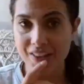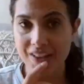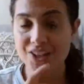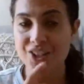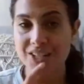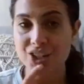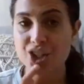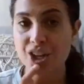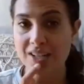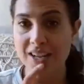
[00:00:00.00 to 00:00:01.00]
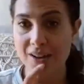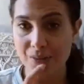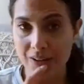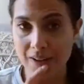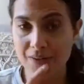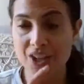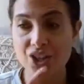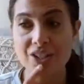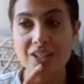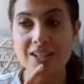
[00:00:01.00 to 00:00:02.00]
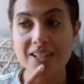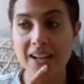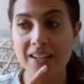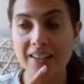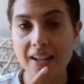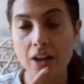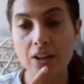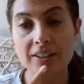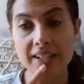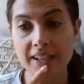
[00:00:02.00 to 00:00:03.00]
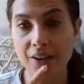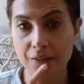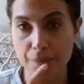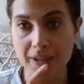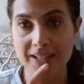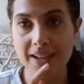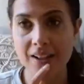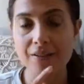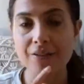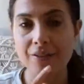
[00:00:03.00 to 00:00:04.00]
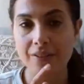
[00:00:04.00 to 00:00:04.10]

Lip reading: they just in shutdown? Have they just decided that I'll take care of myself?